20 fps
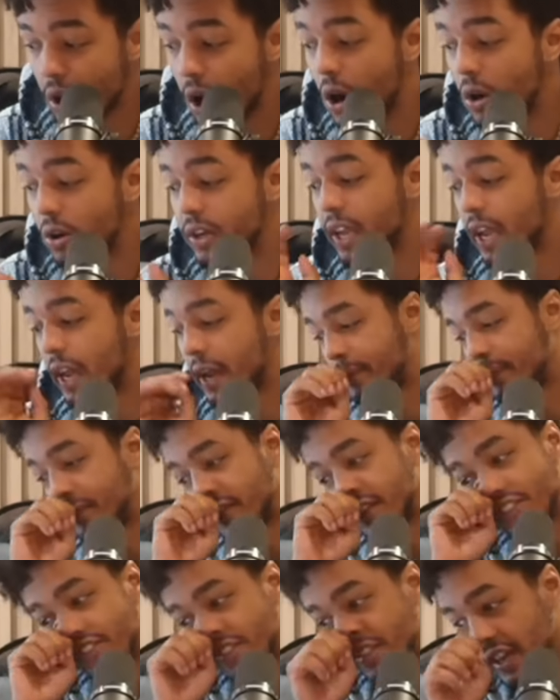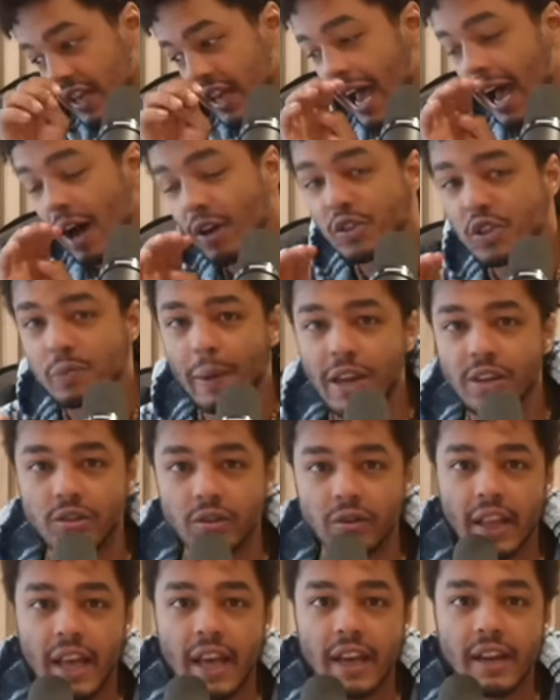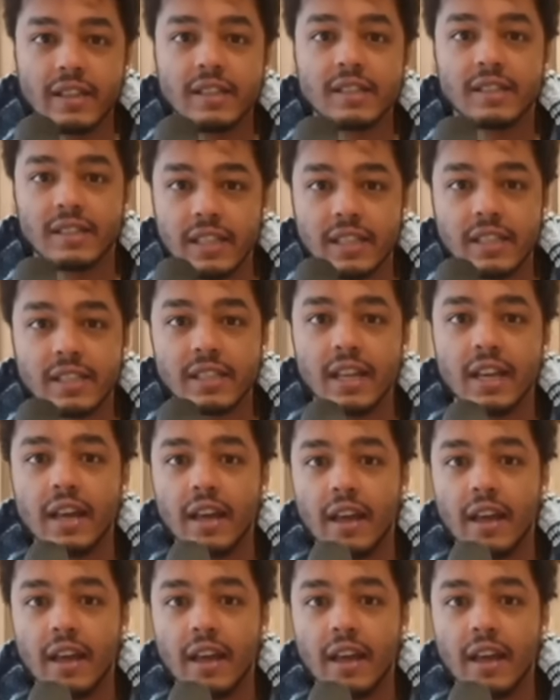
Okay, you see how special that is this?